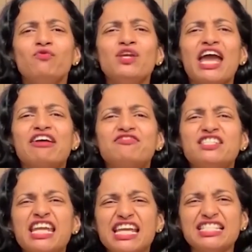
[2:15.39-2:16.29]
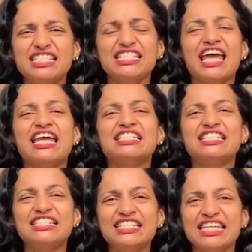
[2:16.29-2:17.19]
We have tasted and
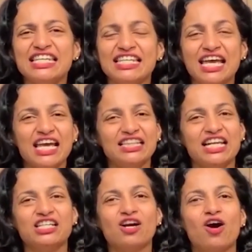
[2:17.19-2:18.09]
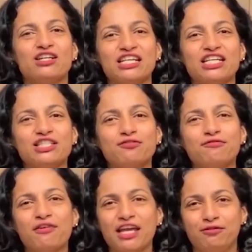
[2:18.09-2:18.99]
seen that God is
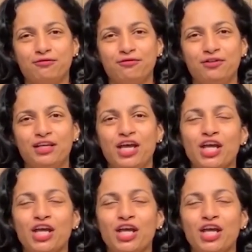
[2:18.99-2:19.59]
faithful.